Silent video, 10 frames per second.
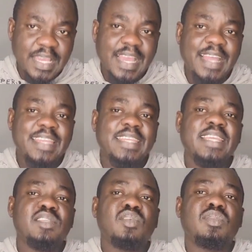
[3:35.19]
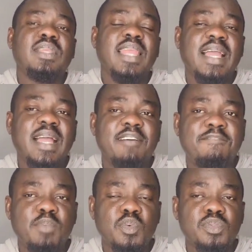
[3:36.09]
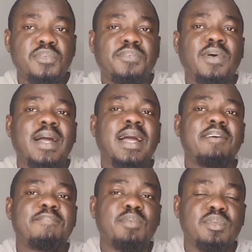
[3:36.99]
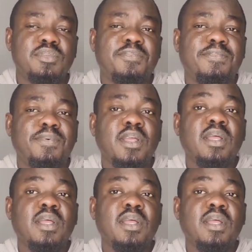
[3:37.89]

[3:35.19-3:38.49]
and it gets to 3.5 months, 4.5 months,